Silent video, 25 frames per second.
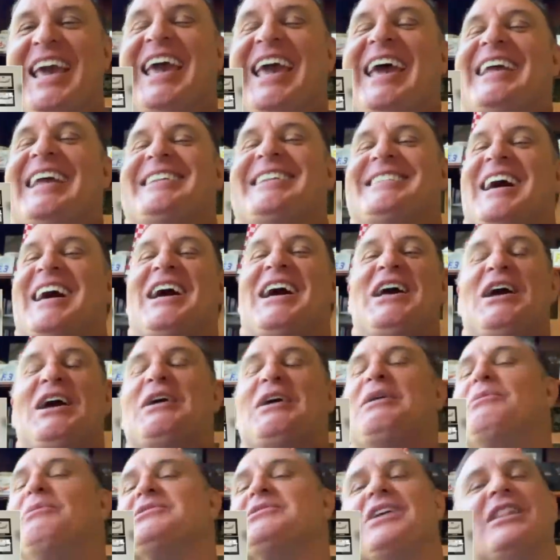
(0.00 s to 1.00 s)
It
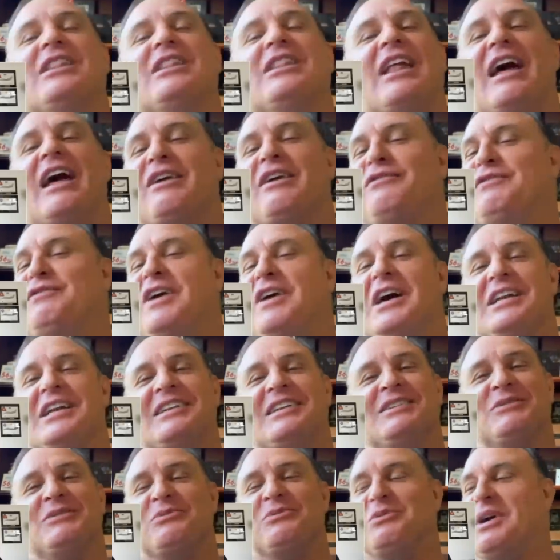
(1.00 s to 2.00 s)
was a lot of fun.
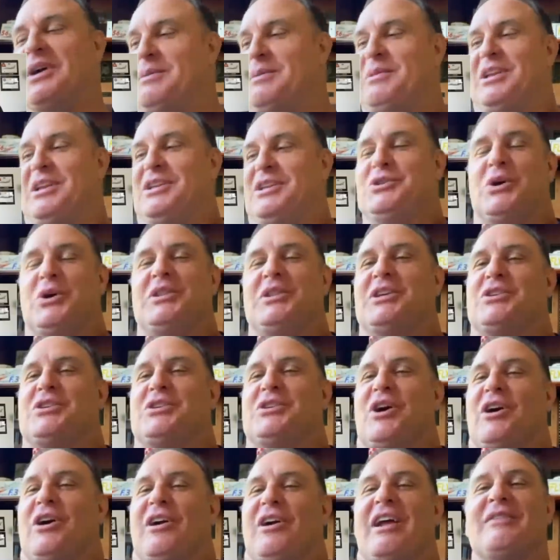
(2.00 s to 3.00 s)
Well, I mean, enjoyed the
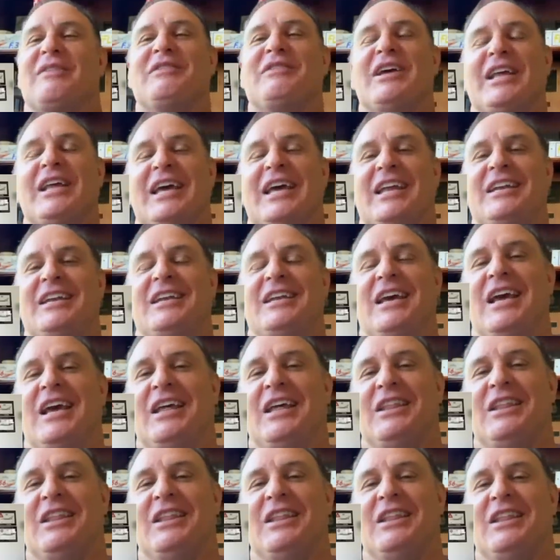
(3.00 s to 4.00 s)
tar out of it. And
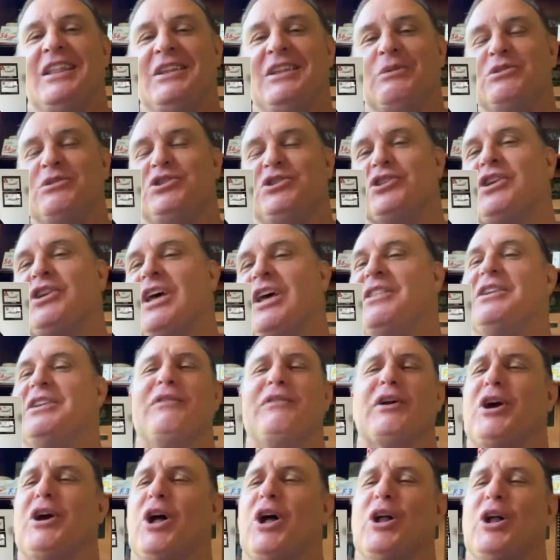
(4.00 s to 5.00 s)
it was just
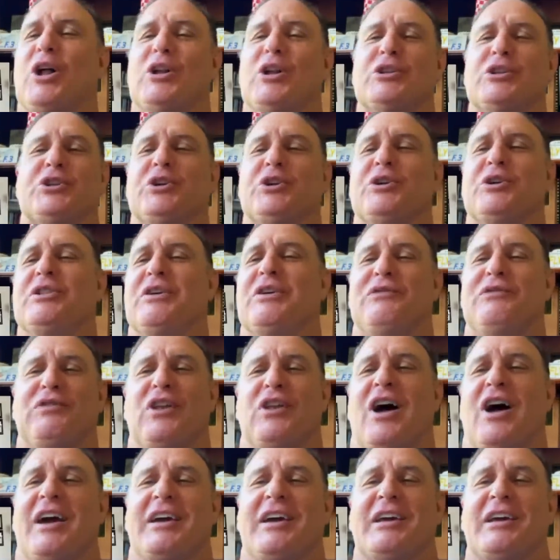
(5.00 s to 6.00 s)
the different culture and the
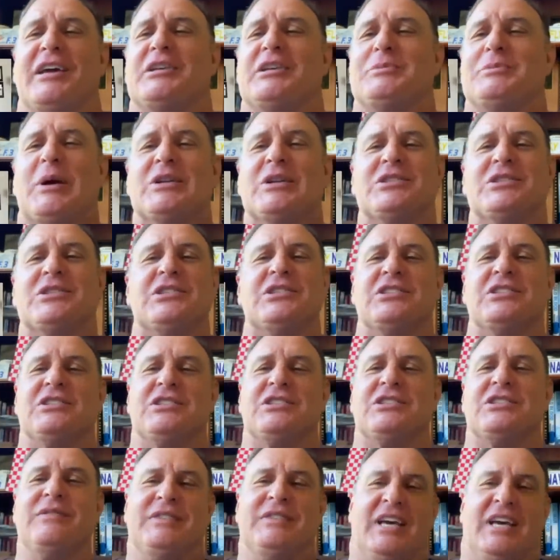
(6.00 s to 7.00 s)
flying experience and
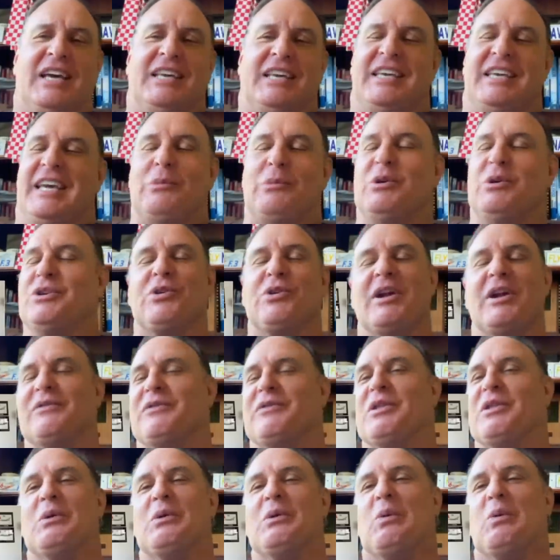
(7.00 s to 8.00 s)
stuff. Yeah, I wouldn't trade it
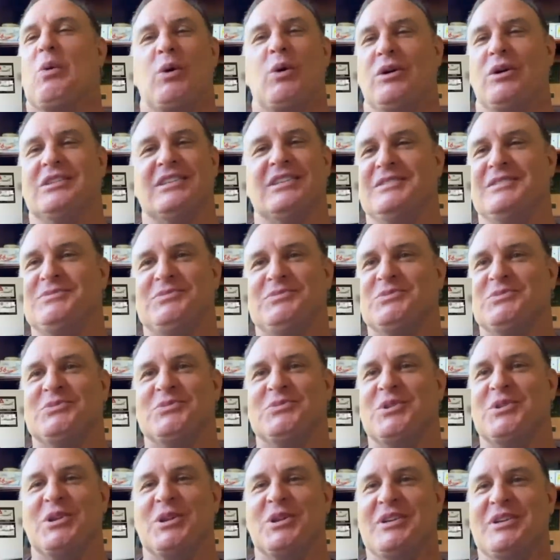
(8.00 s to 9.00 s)
for the world.
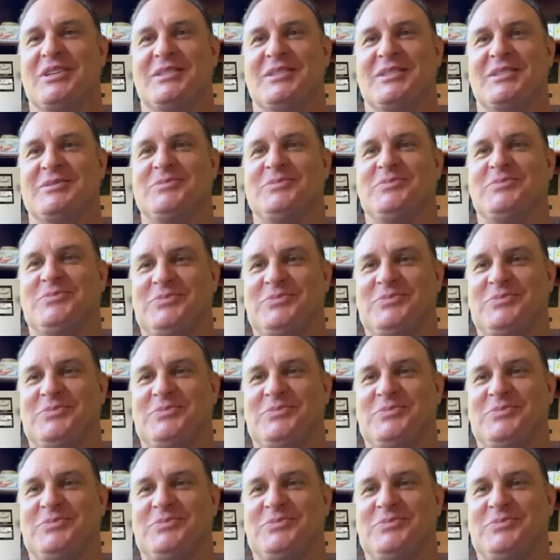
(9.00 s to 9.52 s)
Really wouldn't.